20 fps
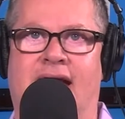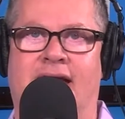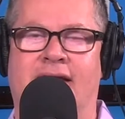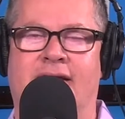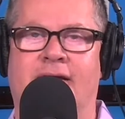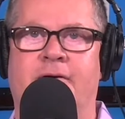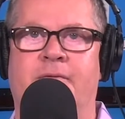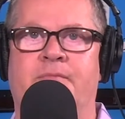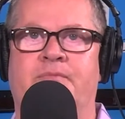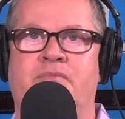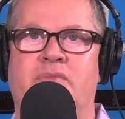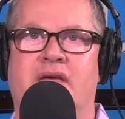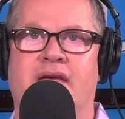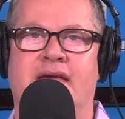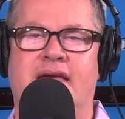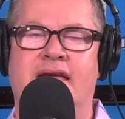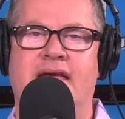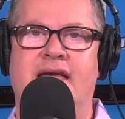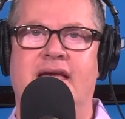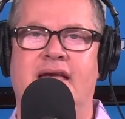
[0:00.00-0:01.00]
and
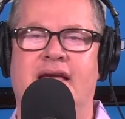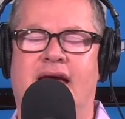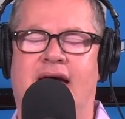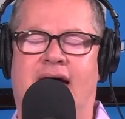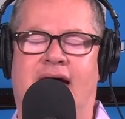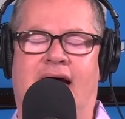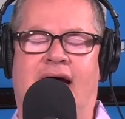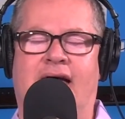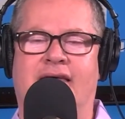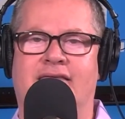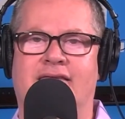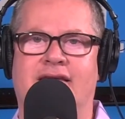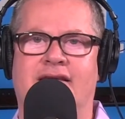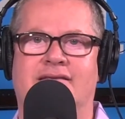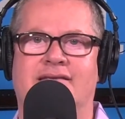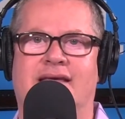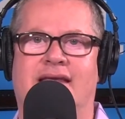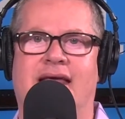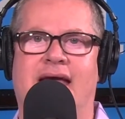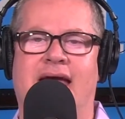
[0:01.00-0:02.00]
he, I
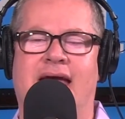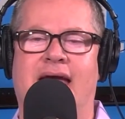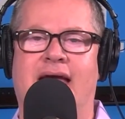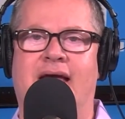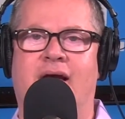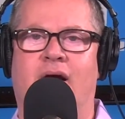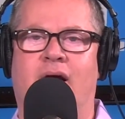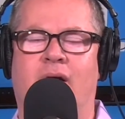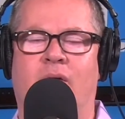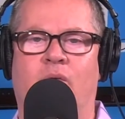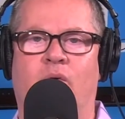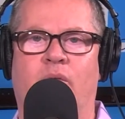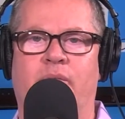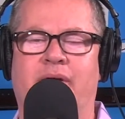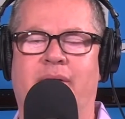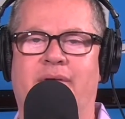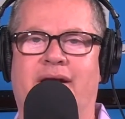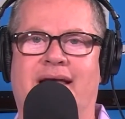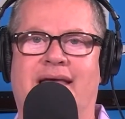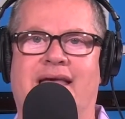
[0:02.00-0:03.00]
think today uh, will
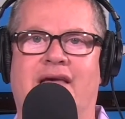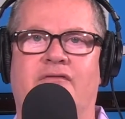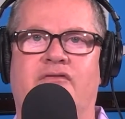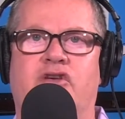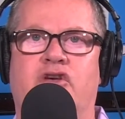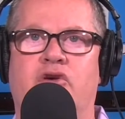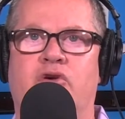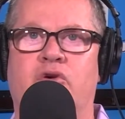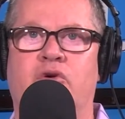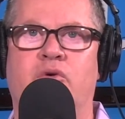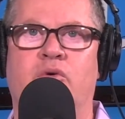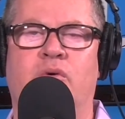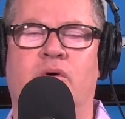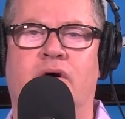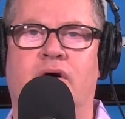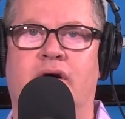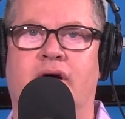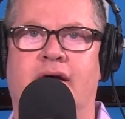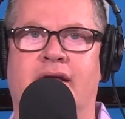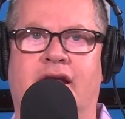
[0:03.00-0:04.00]
be able to give
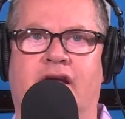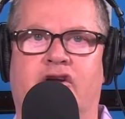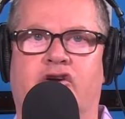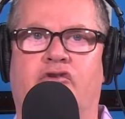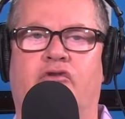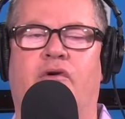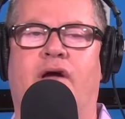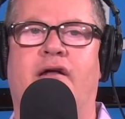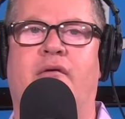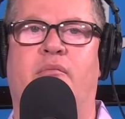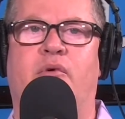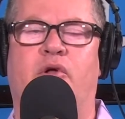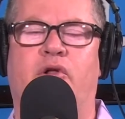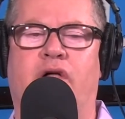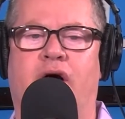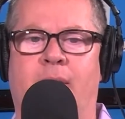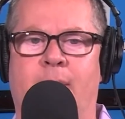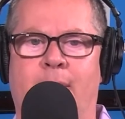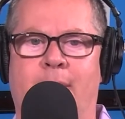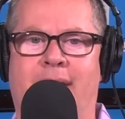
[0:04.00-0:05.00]
you an
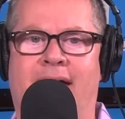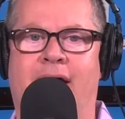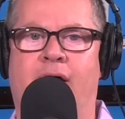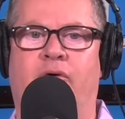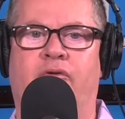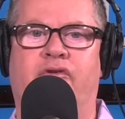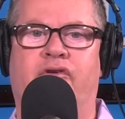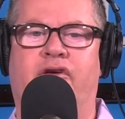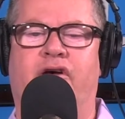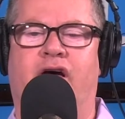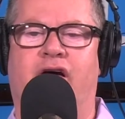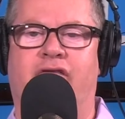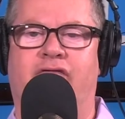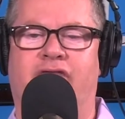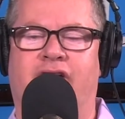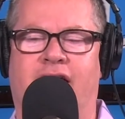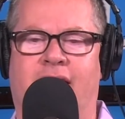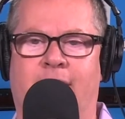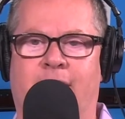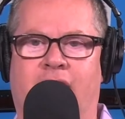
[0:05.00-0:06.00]
incredible amount
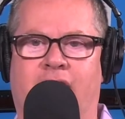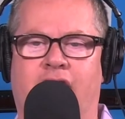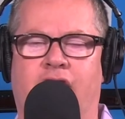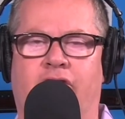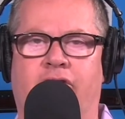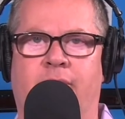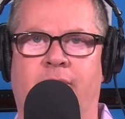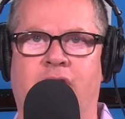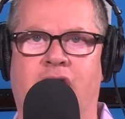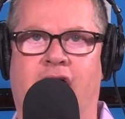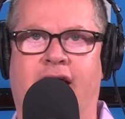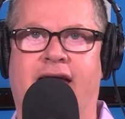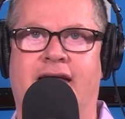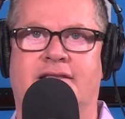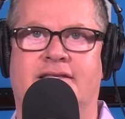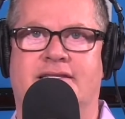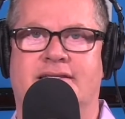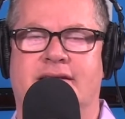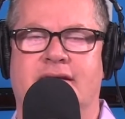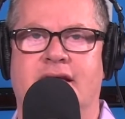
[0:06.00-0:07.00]
of, I'm going to call them
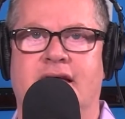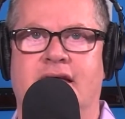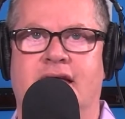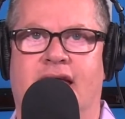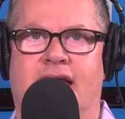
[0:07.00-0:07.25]
nuggets